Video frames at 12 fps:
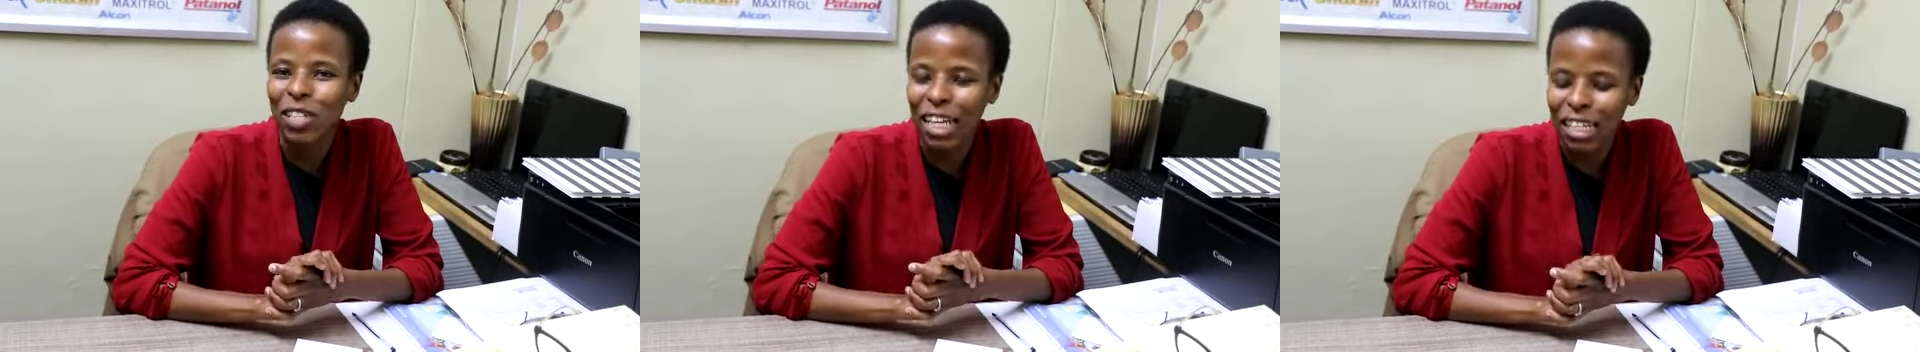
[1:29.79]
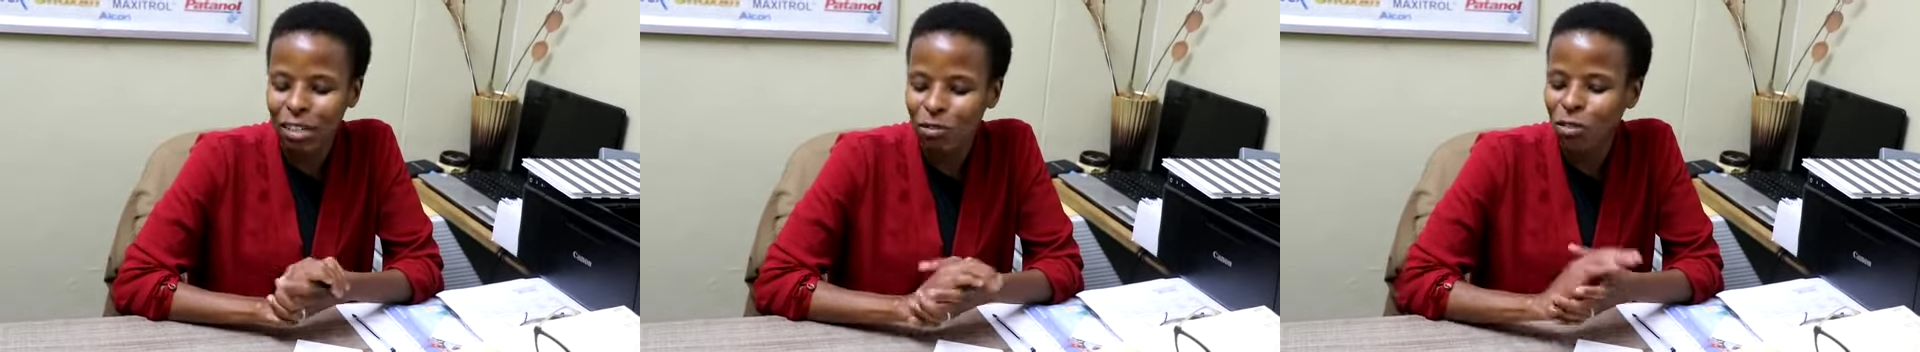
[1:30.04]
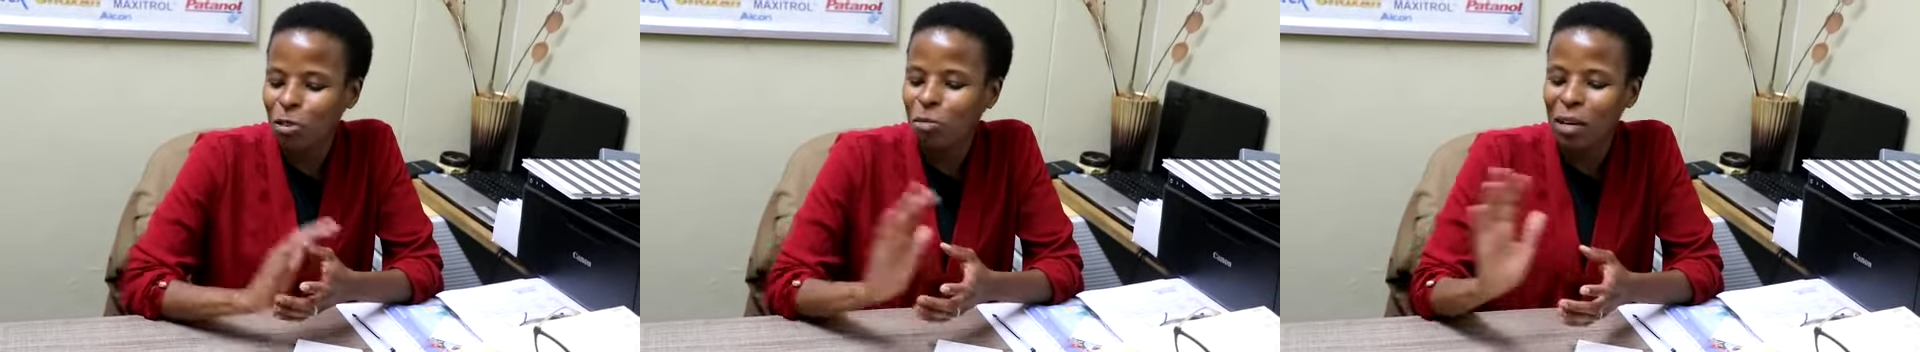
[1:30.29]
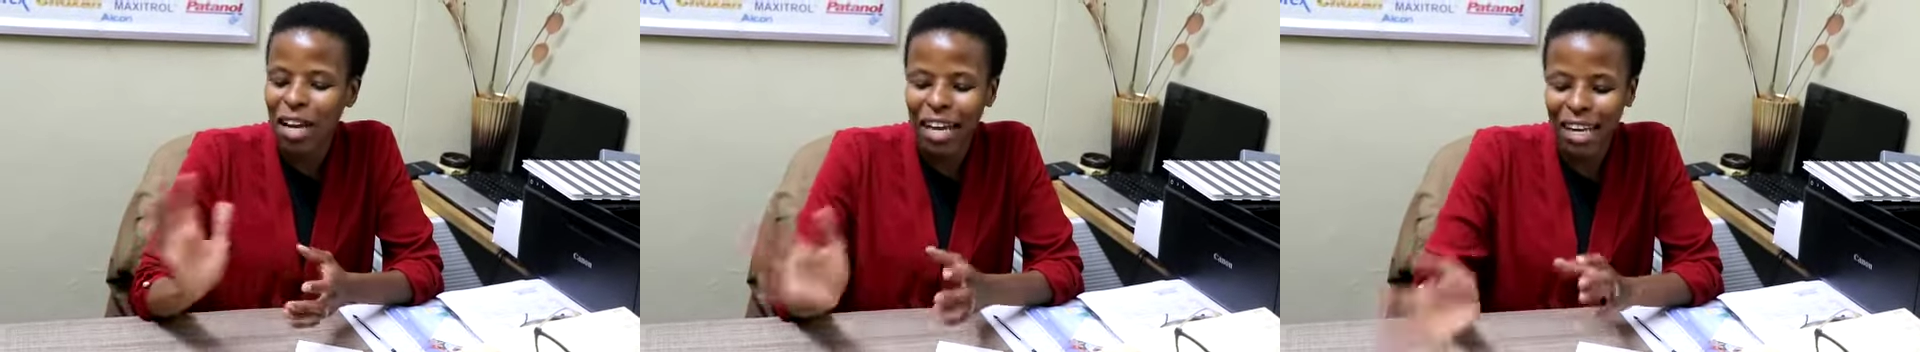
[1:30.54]
get
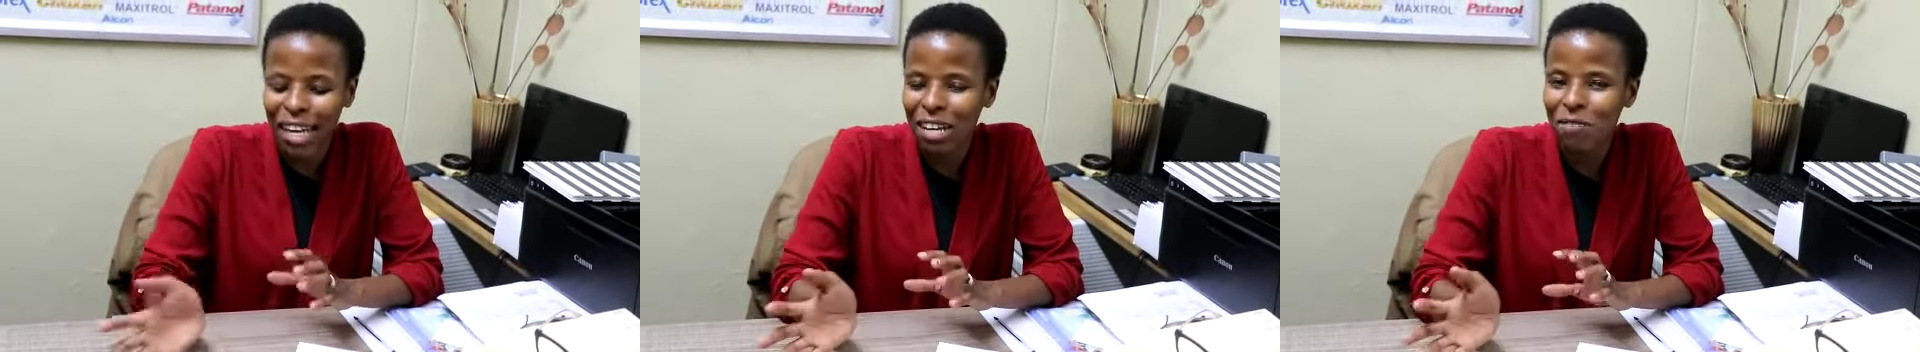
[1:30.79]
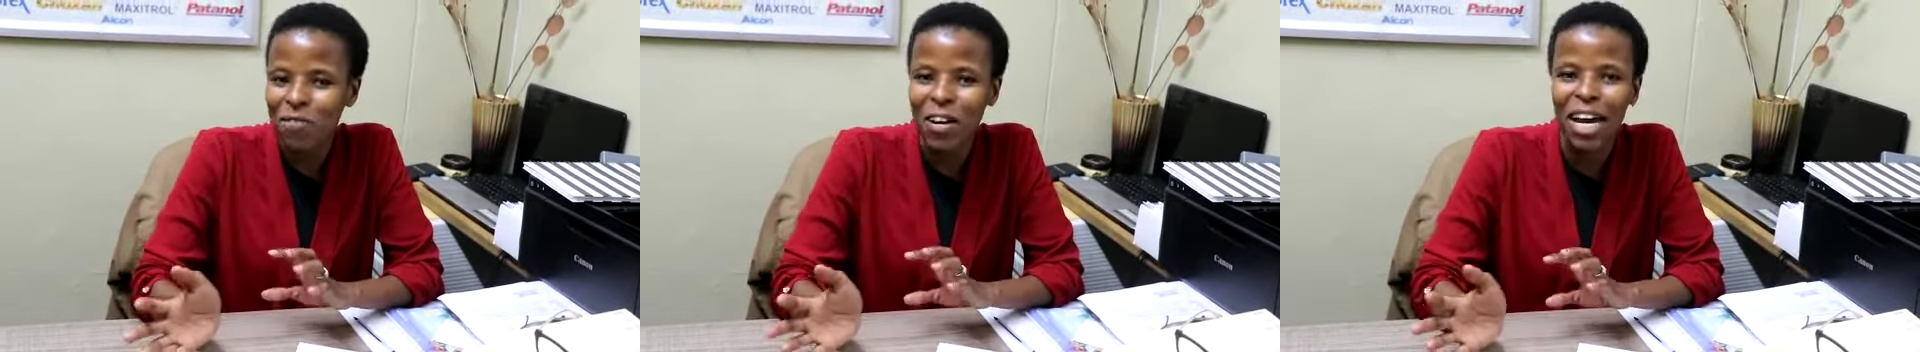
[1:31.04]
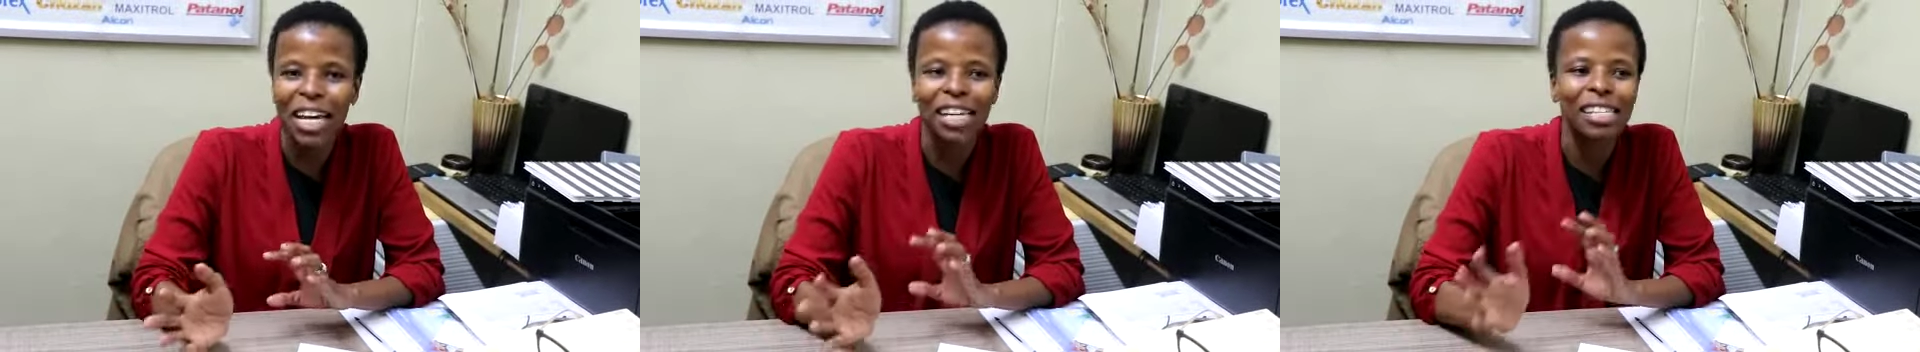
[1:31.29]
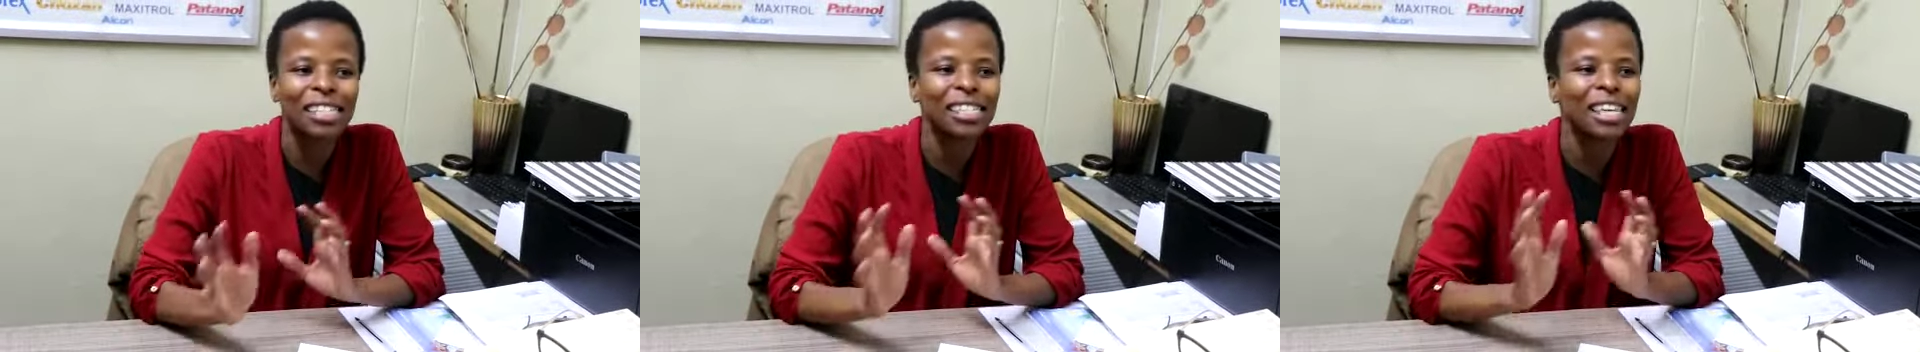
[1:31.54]
from career
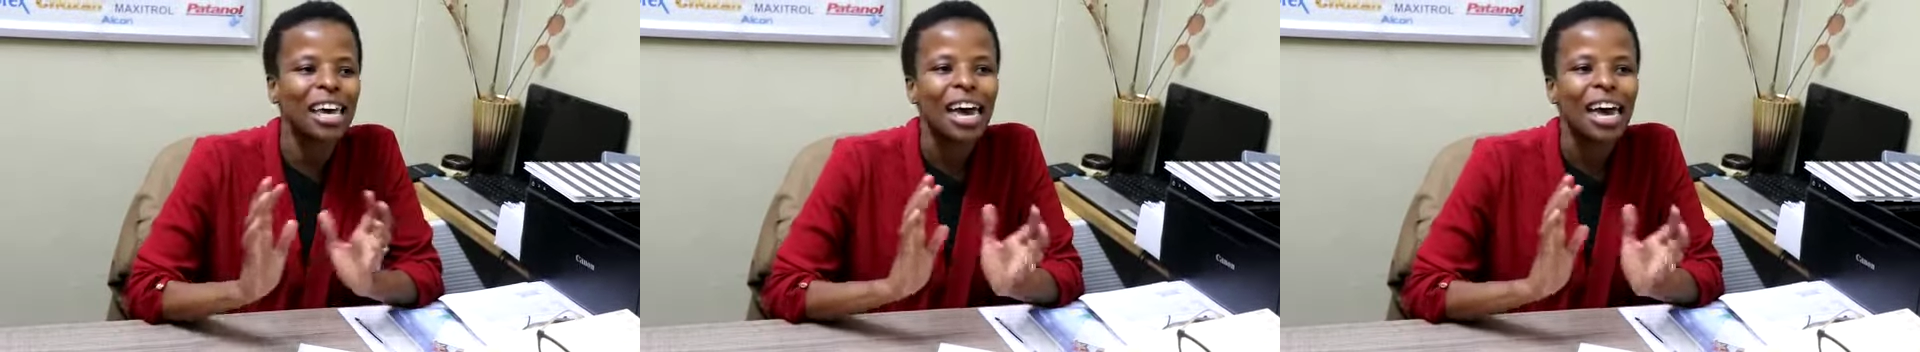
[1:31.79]
advice